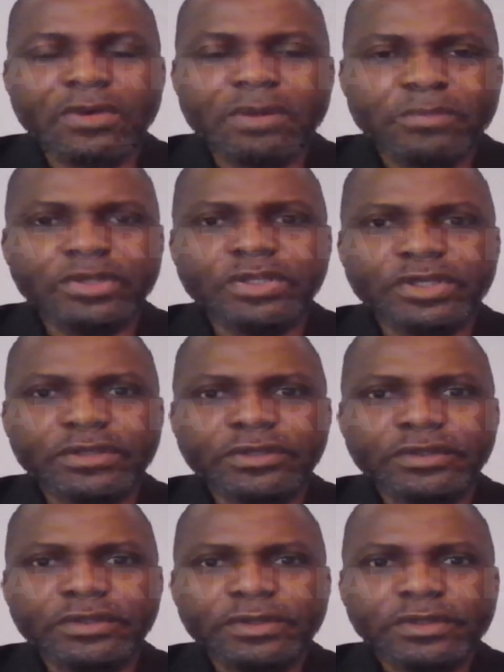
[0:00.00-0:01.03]
money
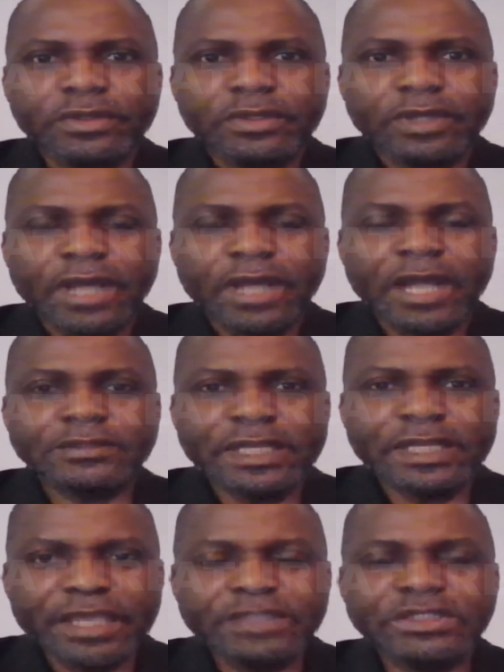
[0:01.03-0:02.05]
and
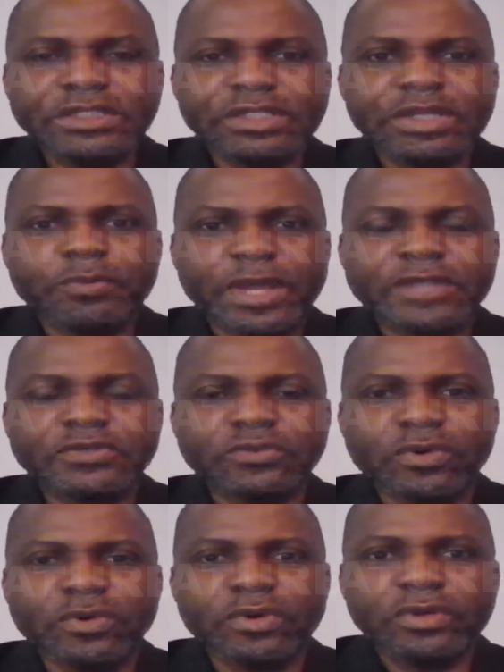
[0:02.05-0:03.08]
engaging in a
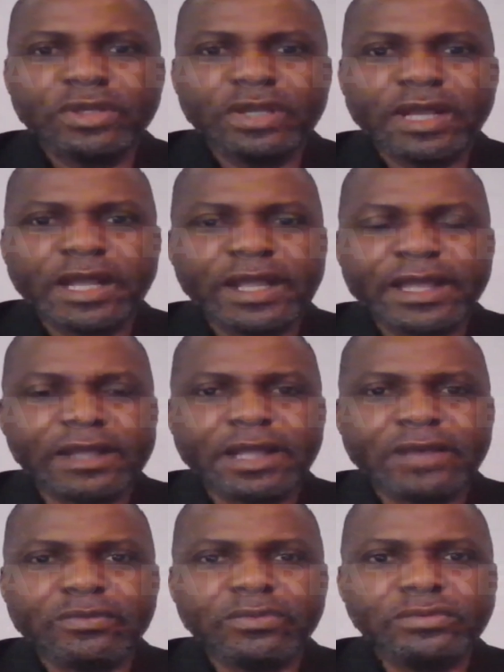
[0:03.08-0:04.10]
price war,
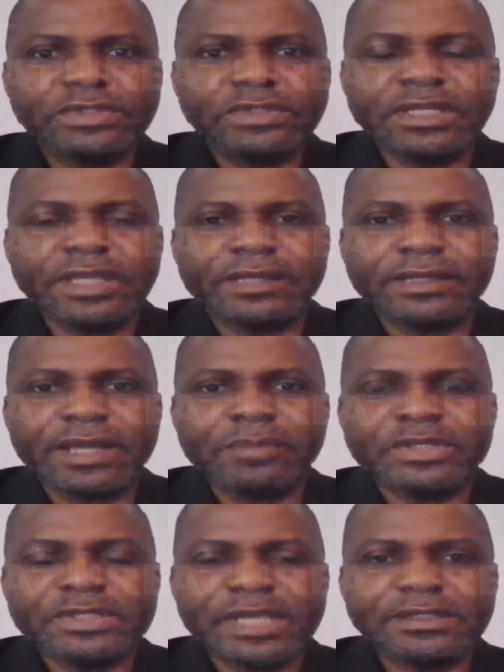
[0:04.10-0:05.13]
I won't say that
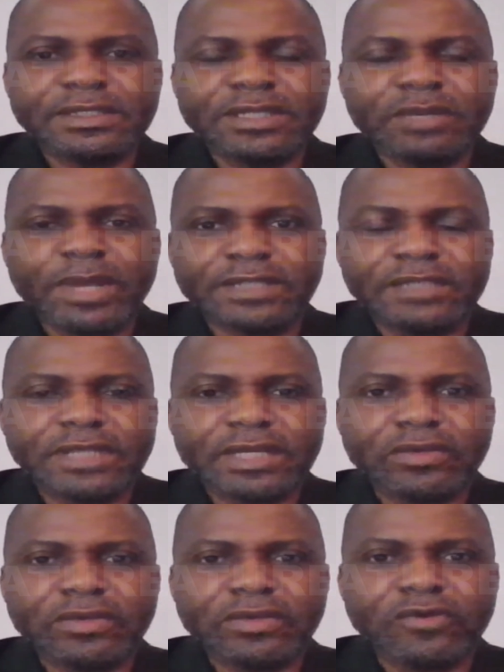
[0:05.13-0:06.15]
I'm excited about
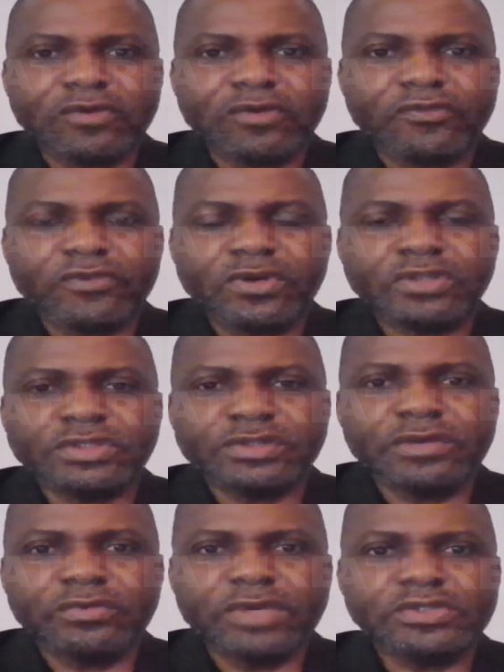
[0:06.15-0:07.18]
that. And of course,
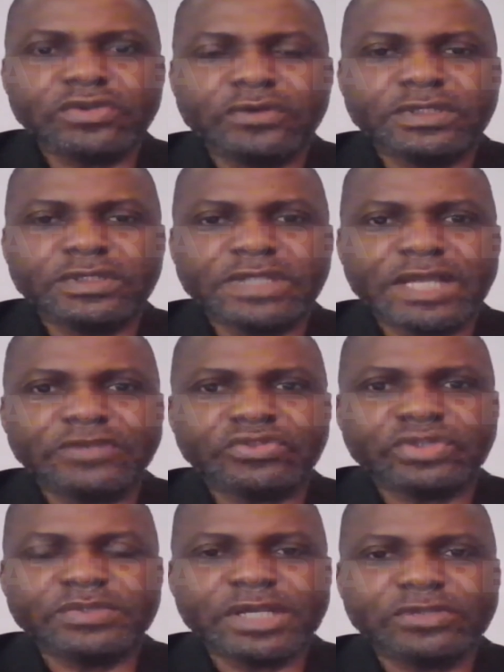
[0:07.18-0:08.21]
the regulator of the
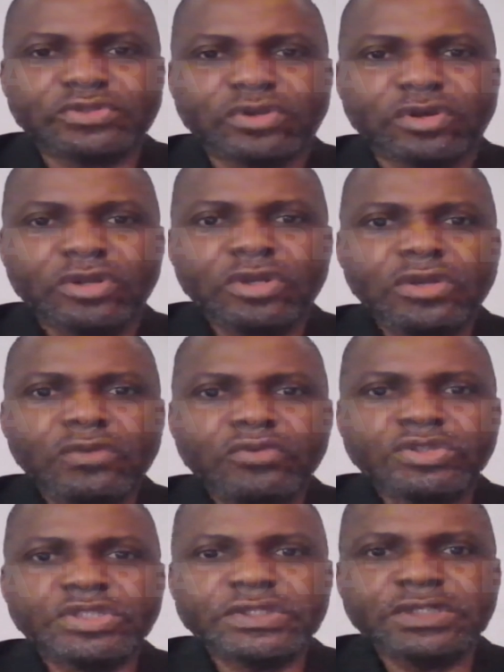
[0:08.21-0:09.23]
downstream sector,
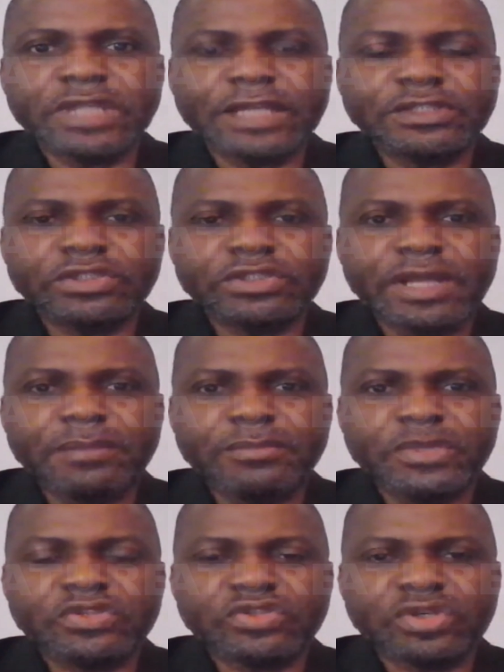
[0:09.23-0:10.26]
which is the Nigeria
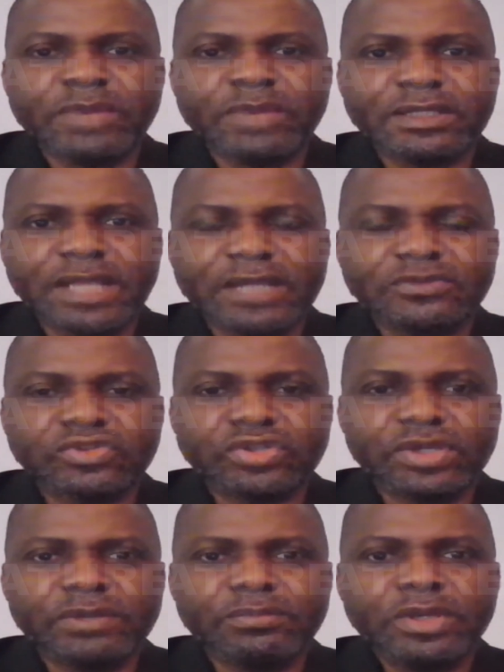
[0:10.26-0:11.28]
Midstream and
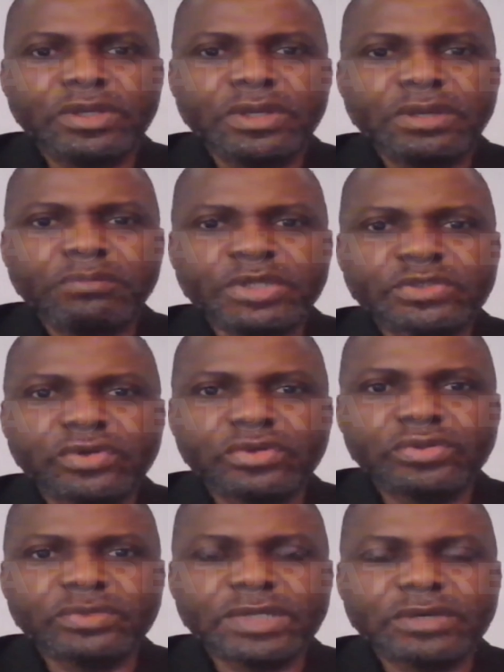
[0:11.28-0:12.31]
Downstream
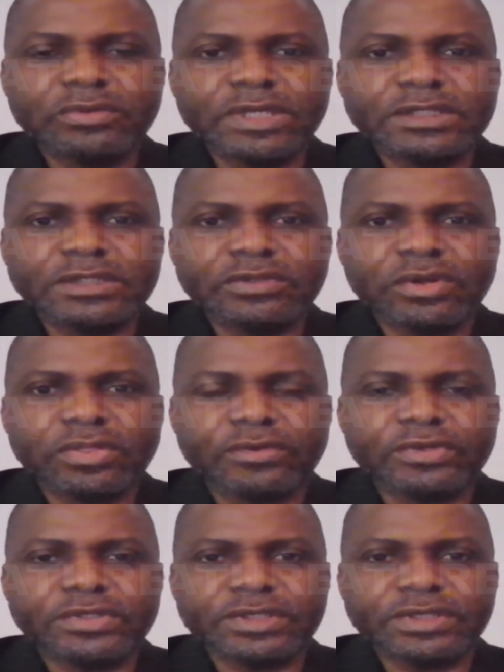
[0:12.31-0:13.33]
Petroleum Regulatory
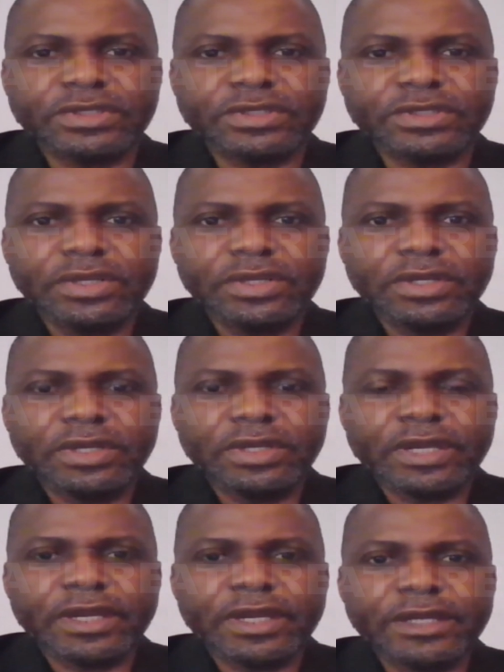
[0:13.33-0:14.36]
Authority,
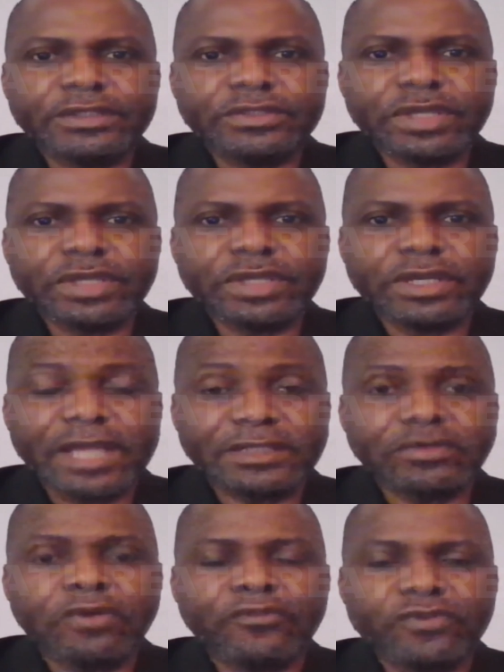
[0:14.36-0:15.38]

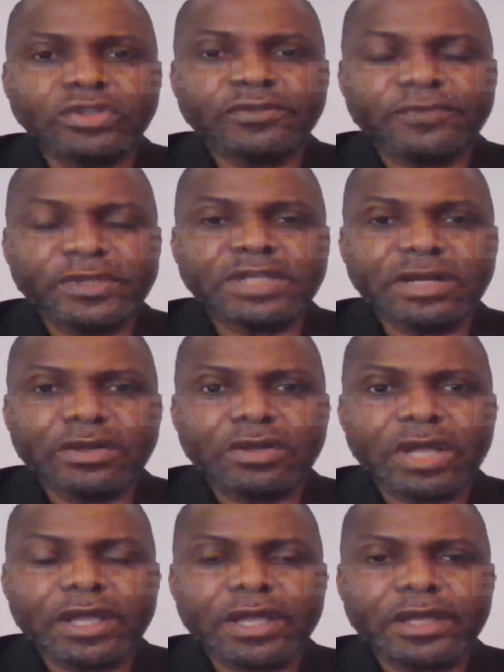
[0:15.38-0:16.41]
and of course, the
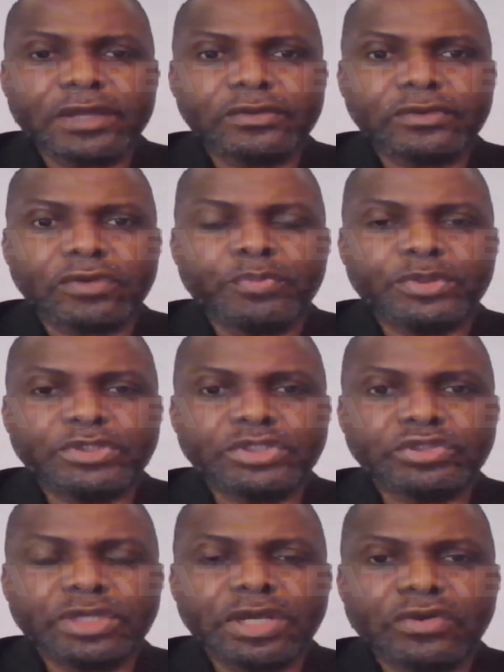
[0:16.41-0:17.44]
Federal
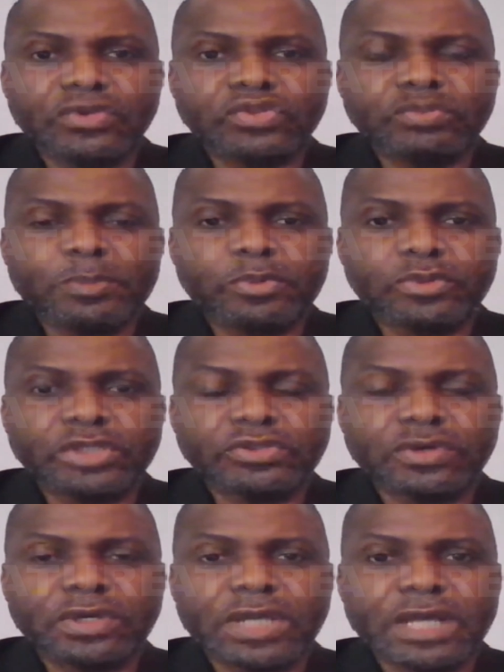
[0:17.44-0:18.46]
Competition and Consumer
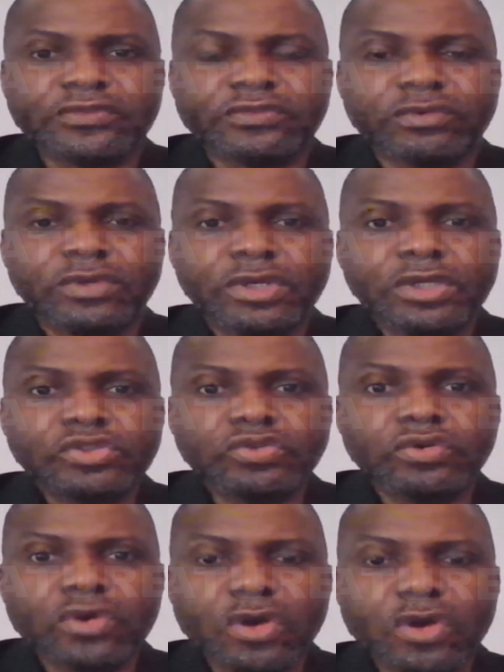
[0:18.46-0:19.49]
Protection Council
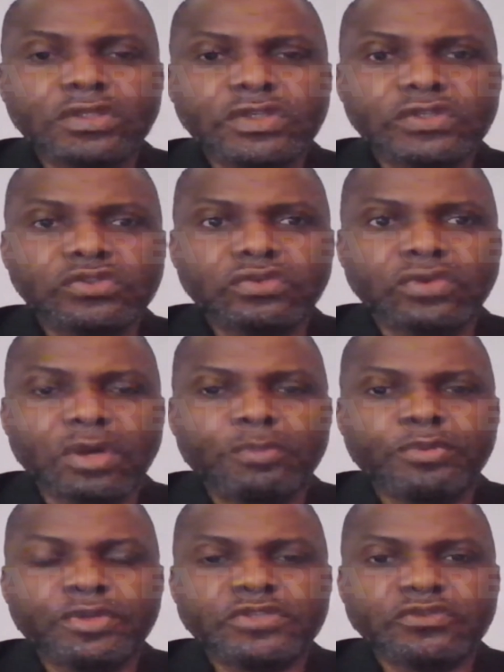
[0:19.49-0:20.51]
should call these two
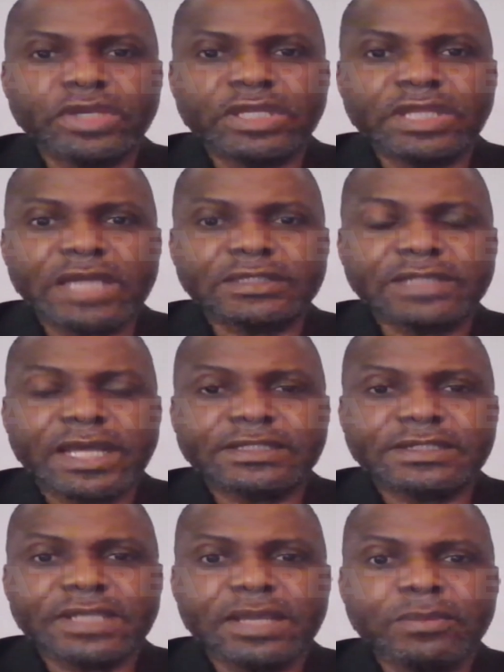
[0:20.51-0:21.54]
companies together and
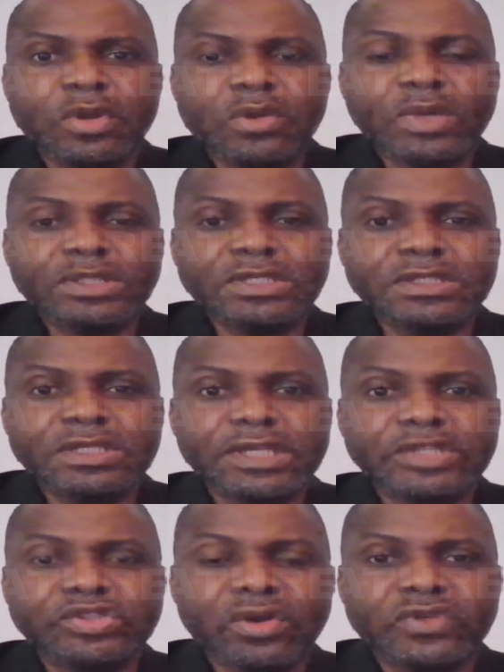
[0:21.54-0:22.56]
ask them what is the
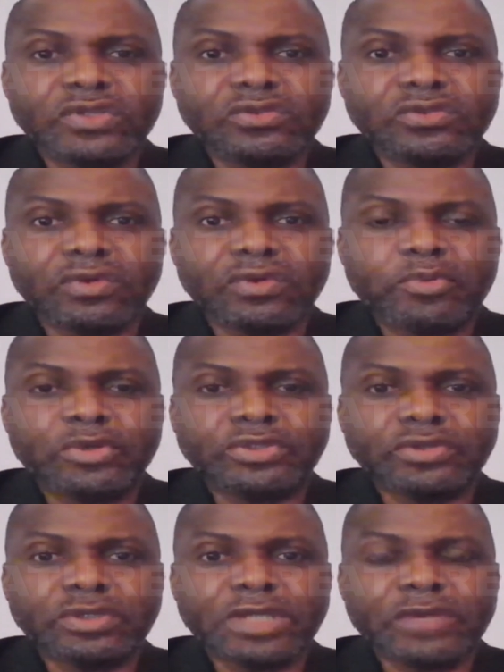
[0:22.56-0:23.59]
nature of this
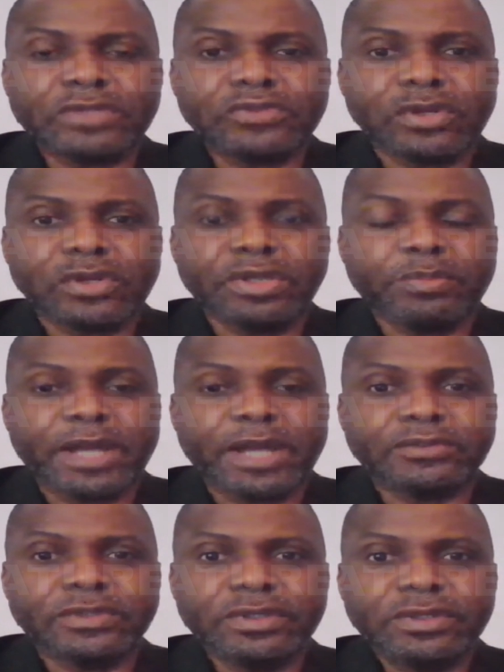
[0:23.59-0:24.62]
collaboration that you're talking
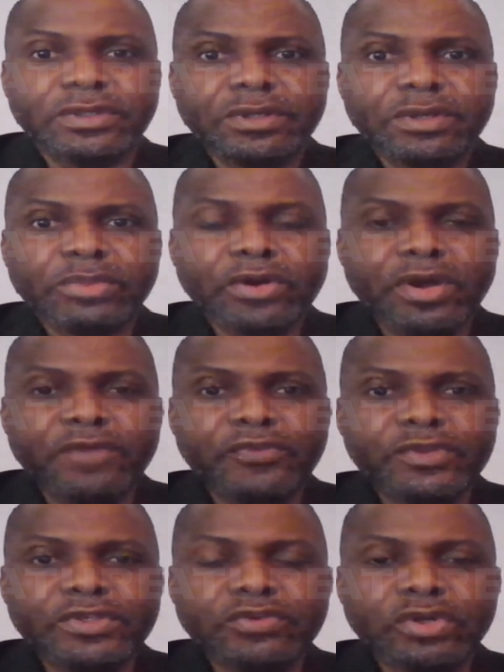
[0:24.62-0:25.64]
about. Because
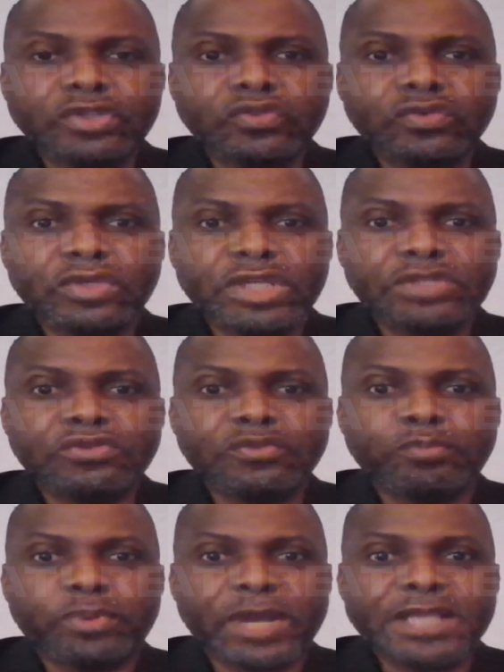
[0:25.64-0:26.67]
if it is going to lead
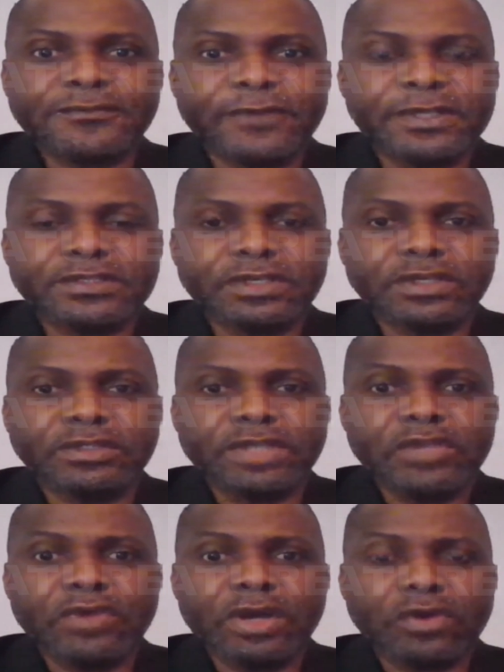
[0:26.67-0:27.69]
to price fixing,
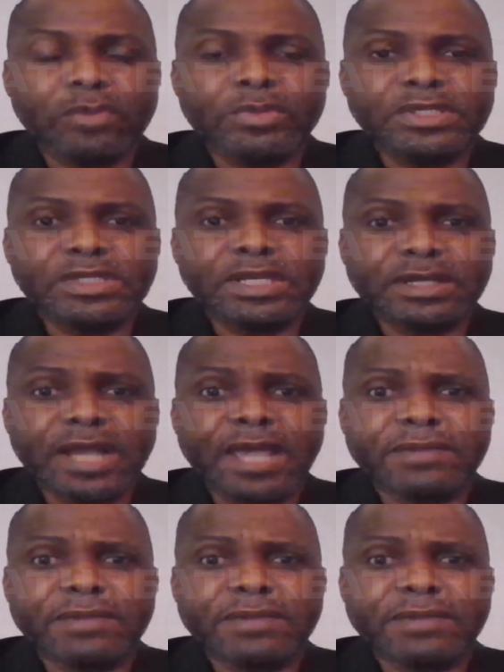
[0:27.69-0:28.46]
then you are committing a